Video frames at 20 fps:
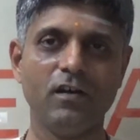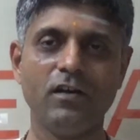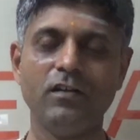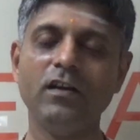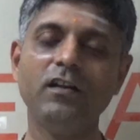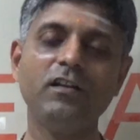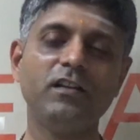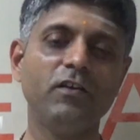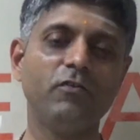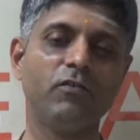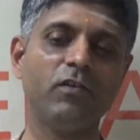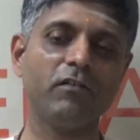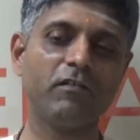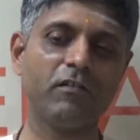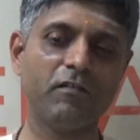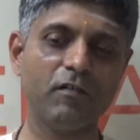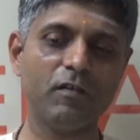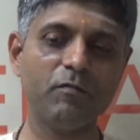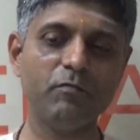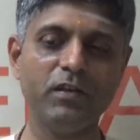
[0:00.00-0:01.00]
And they would have
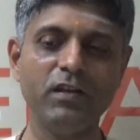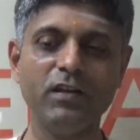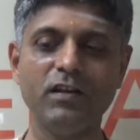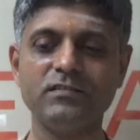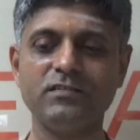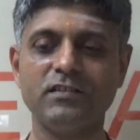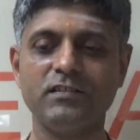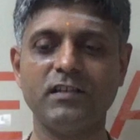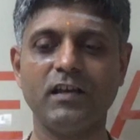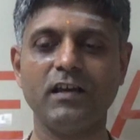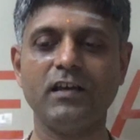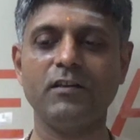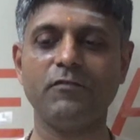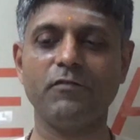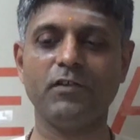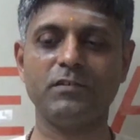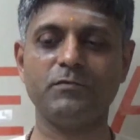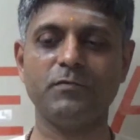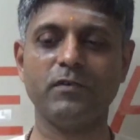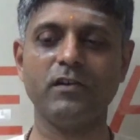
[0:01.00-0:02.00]
given me as a
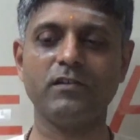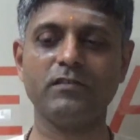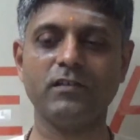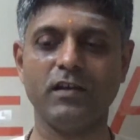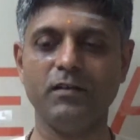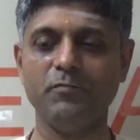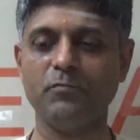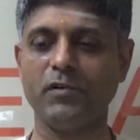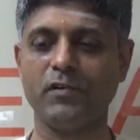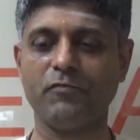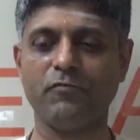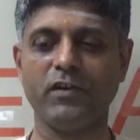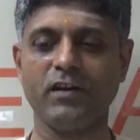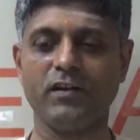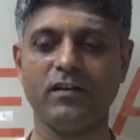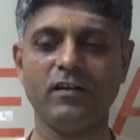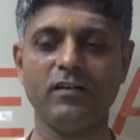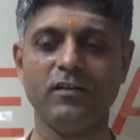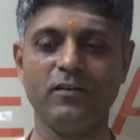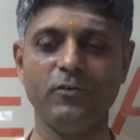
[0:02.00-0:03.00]
sacrifice because I am
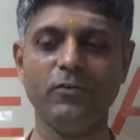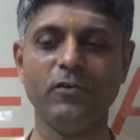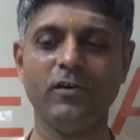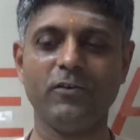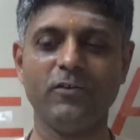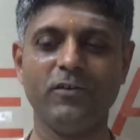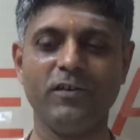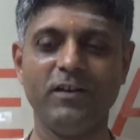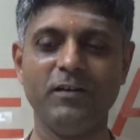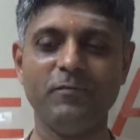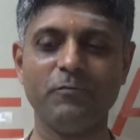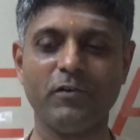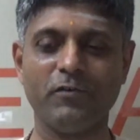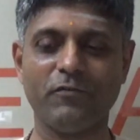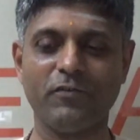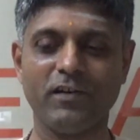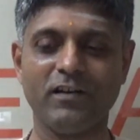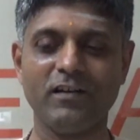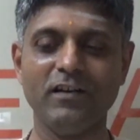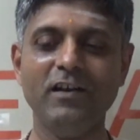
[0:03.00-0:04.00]
perfect and you are
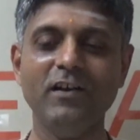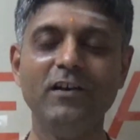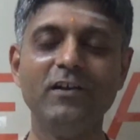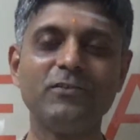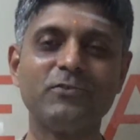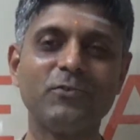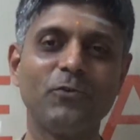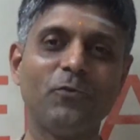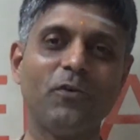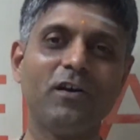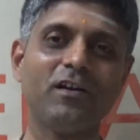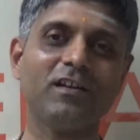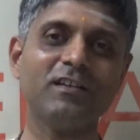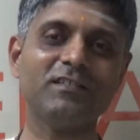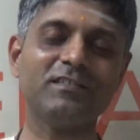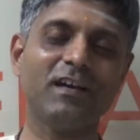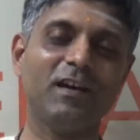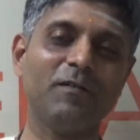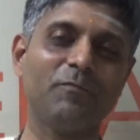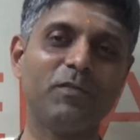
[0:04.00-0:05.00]
imperfect. So what
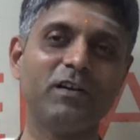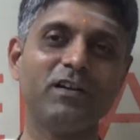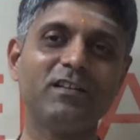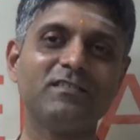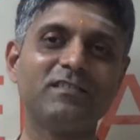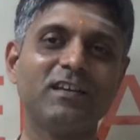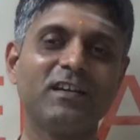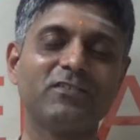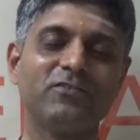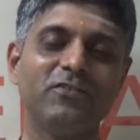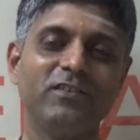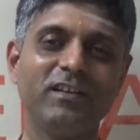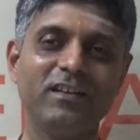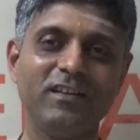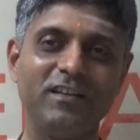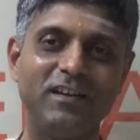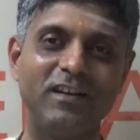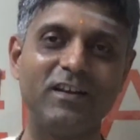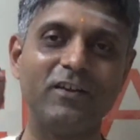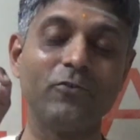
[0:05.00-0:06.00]
has happened is actually
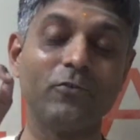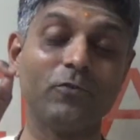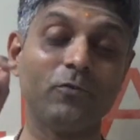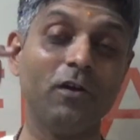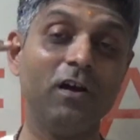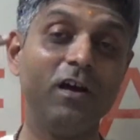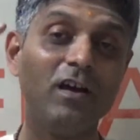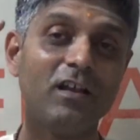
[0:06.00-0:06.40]
really good.